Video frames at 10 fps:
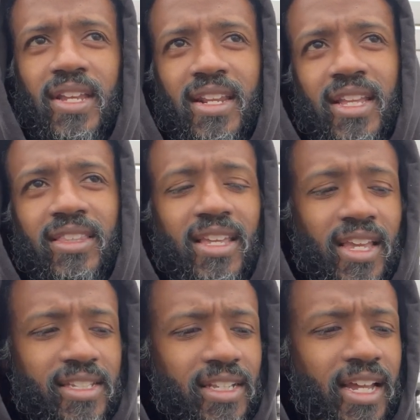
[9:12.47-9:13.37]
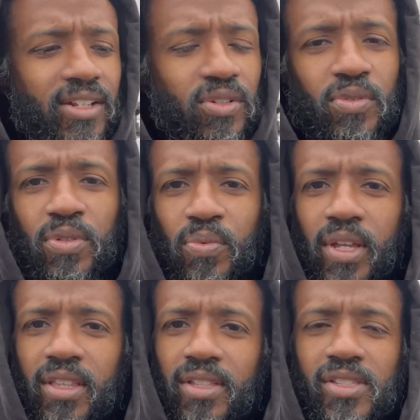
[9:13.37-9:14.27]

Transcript: and I think it has a lot to do with the way that this